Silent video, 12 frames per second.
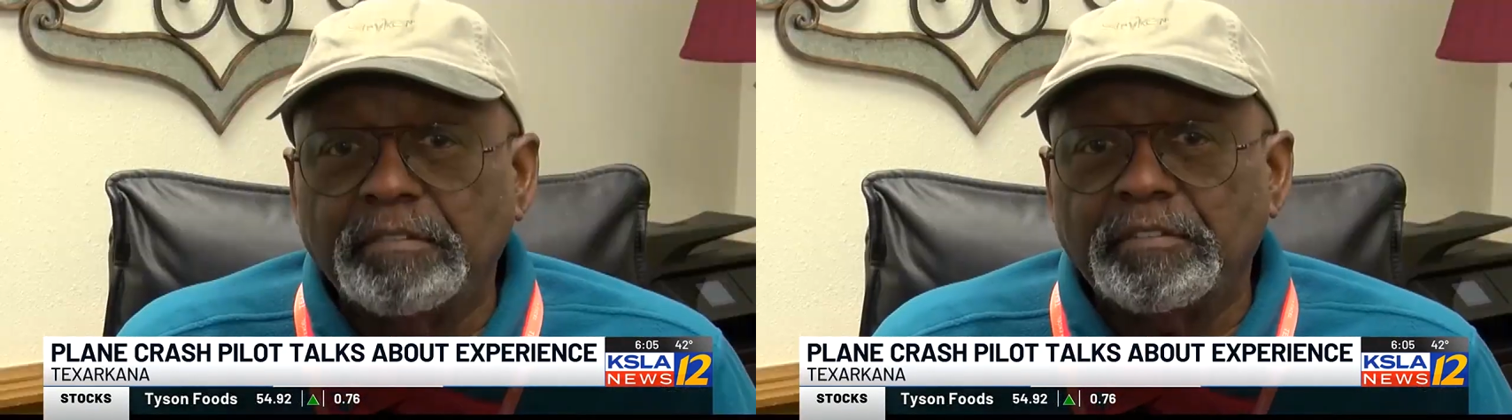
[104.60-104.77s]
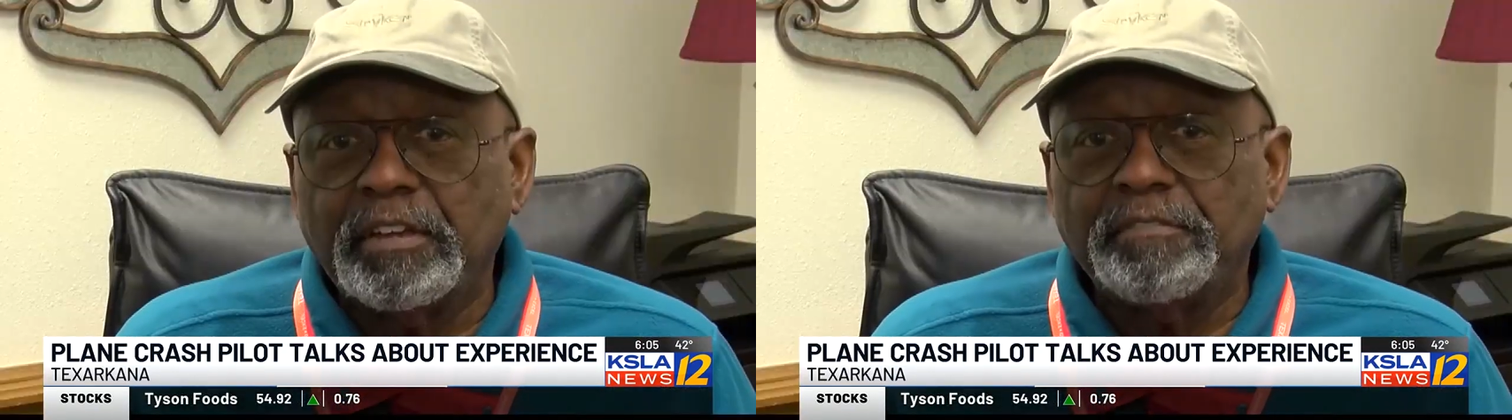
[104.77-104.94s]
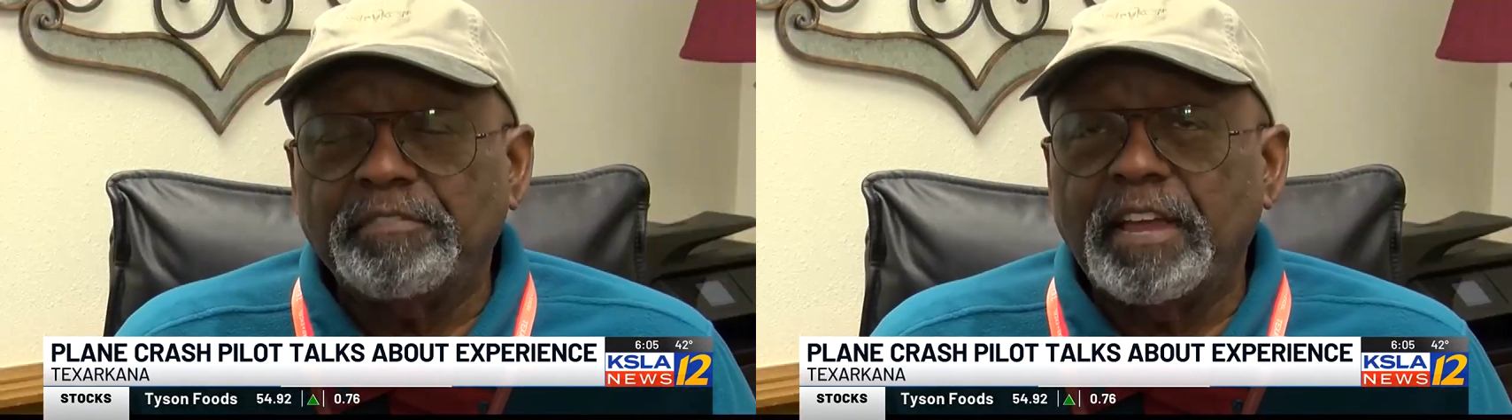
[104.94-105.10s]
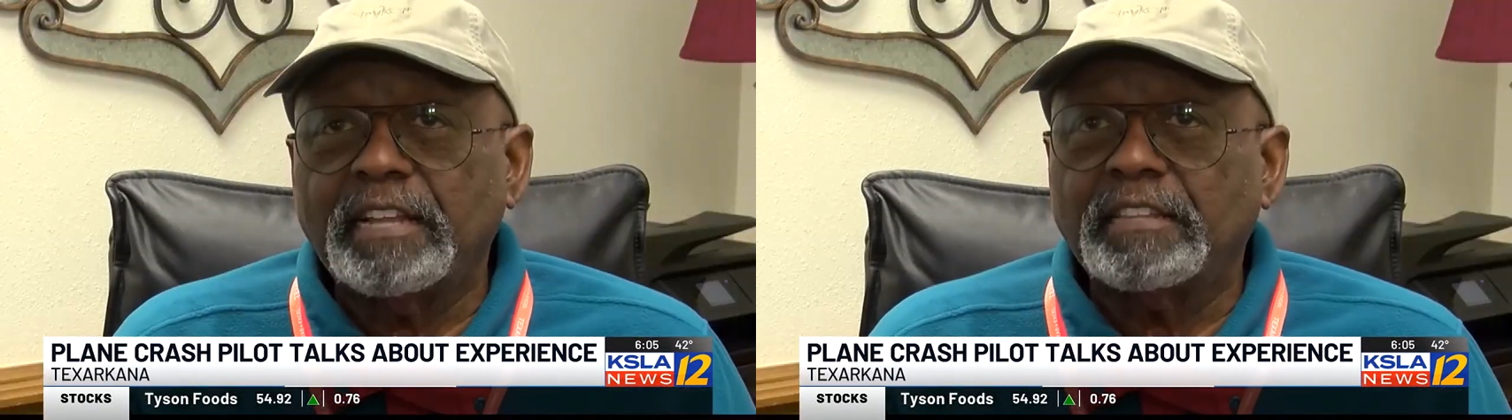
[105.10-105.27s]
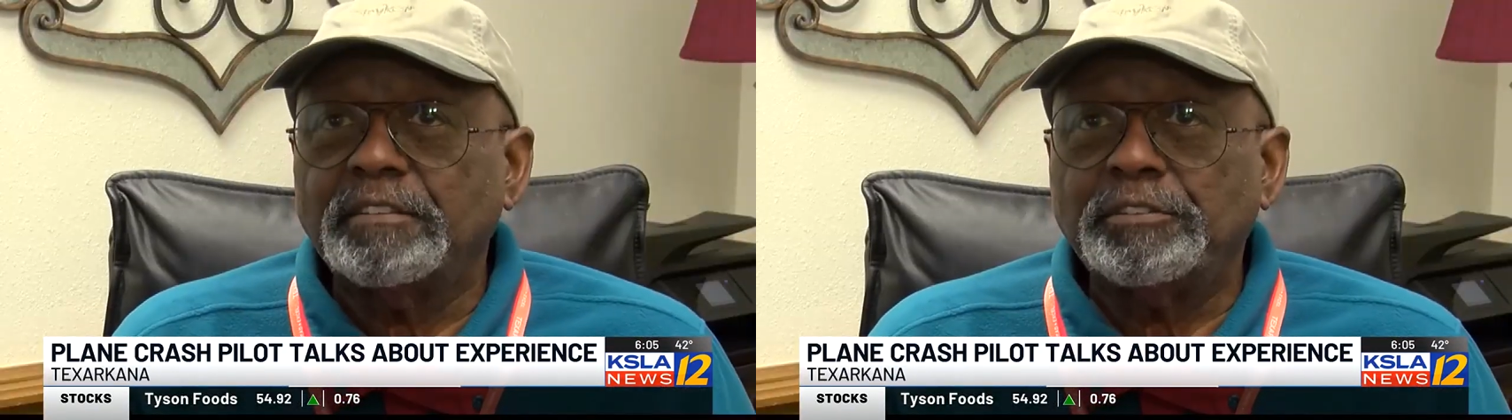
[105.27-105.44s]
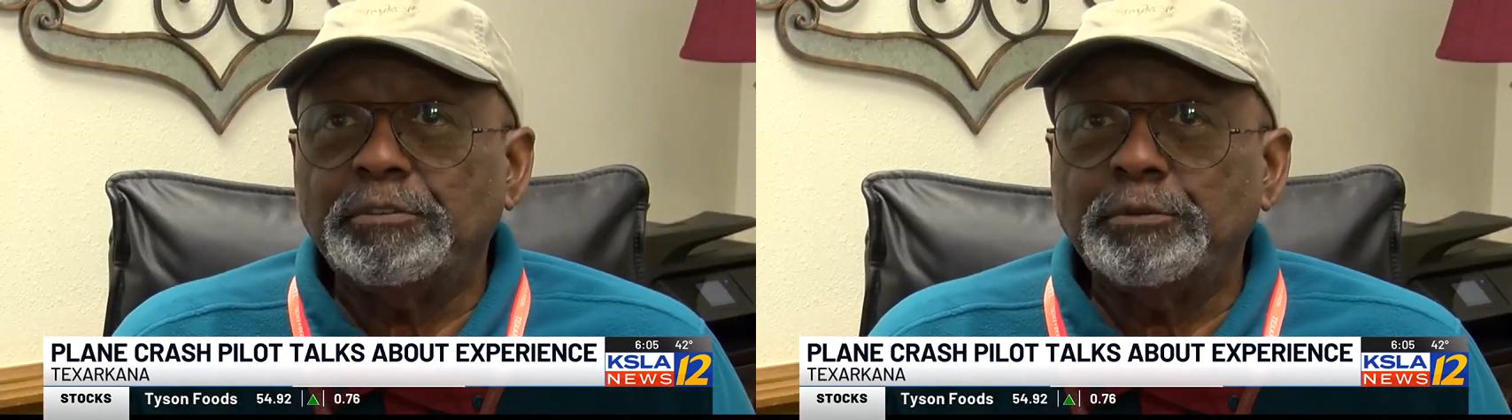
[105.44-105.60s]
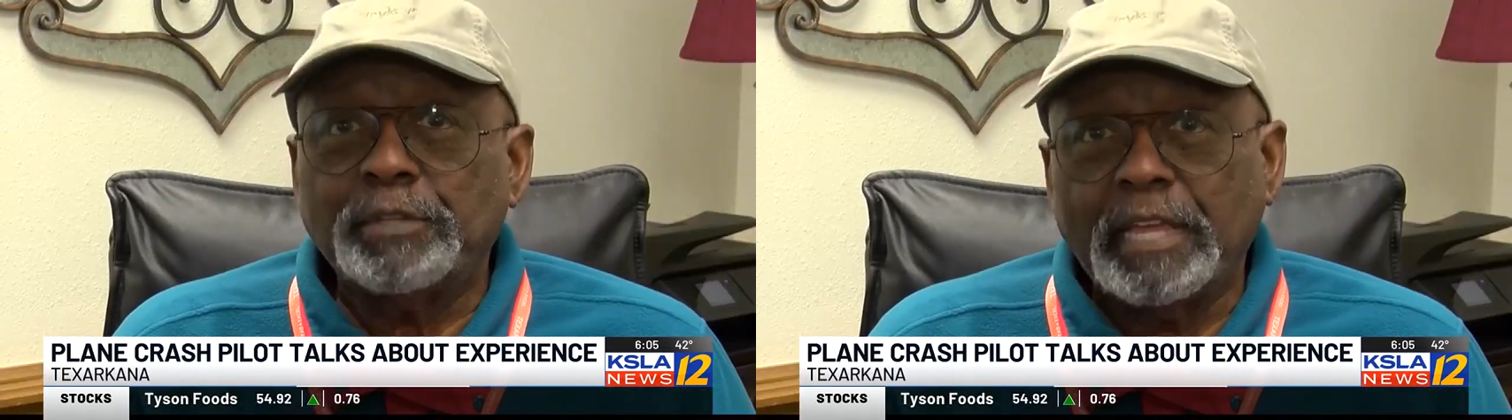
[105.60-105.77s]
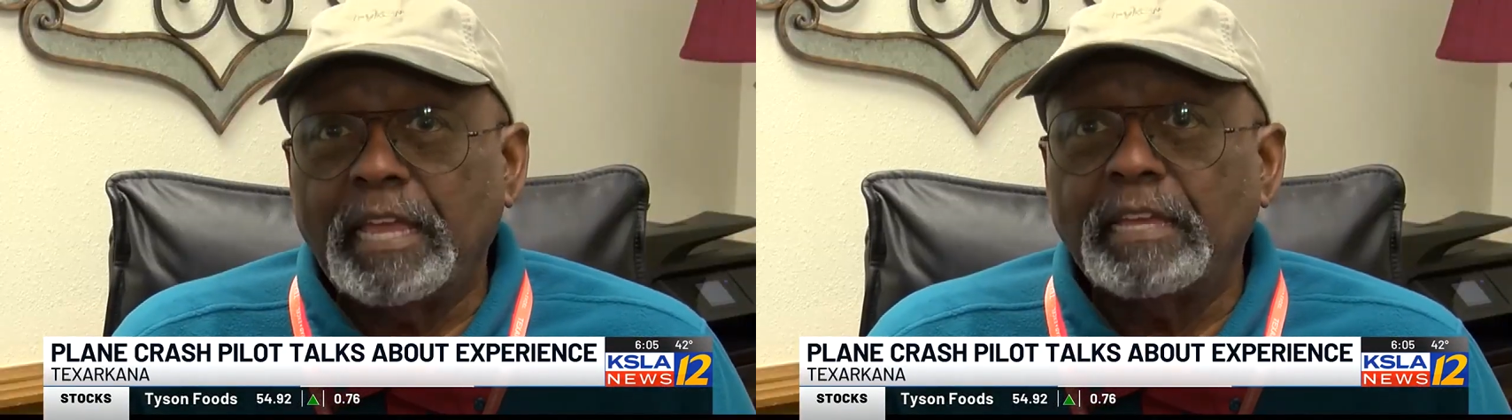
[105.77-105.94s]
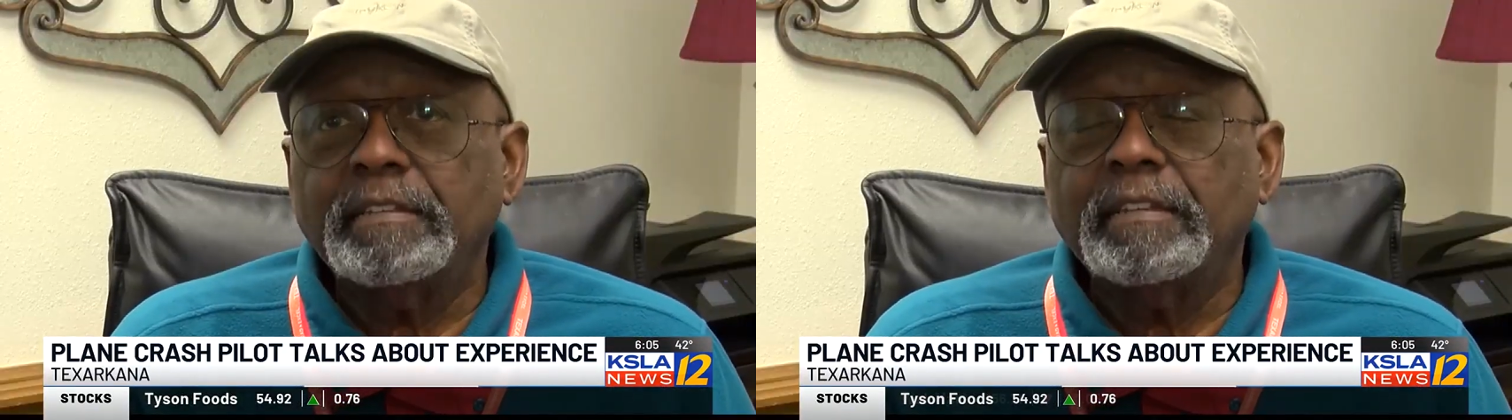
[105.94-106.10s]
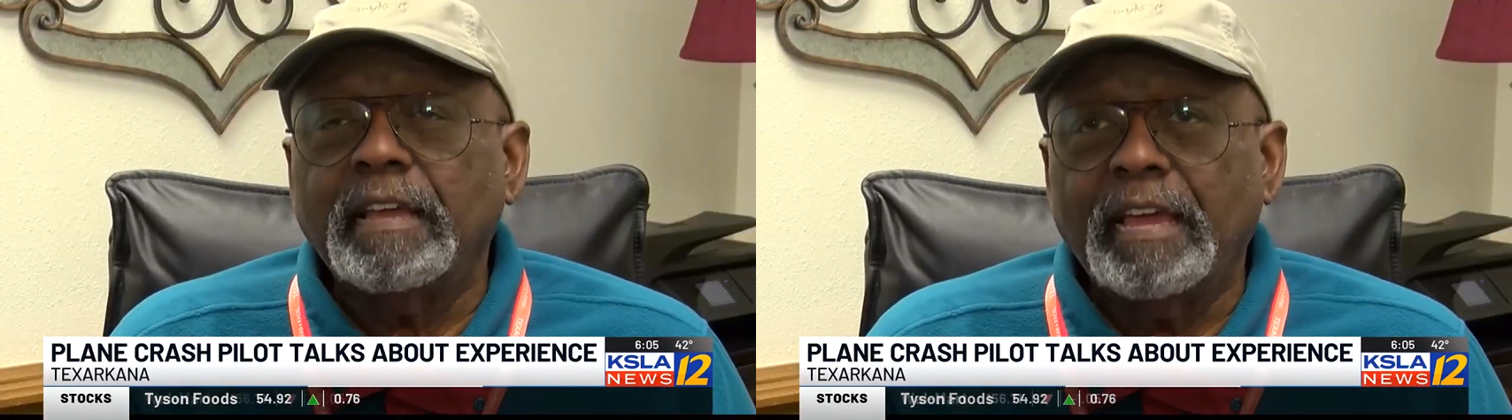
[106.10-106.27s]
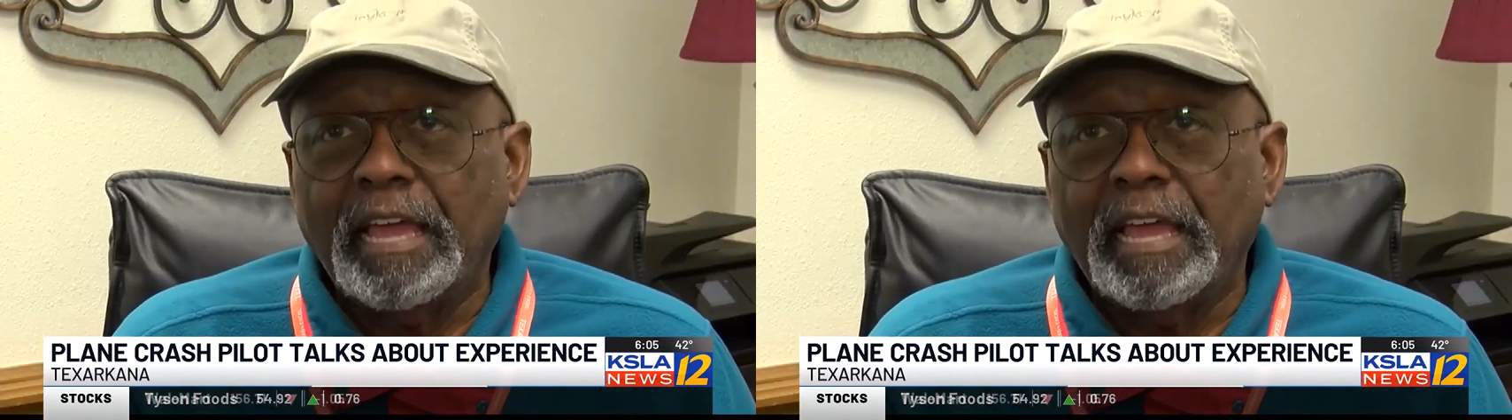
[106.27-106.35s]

the very fact that you can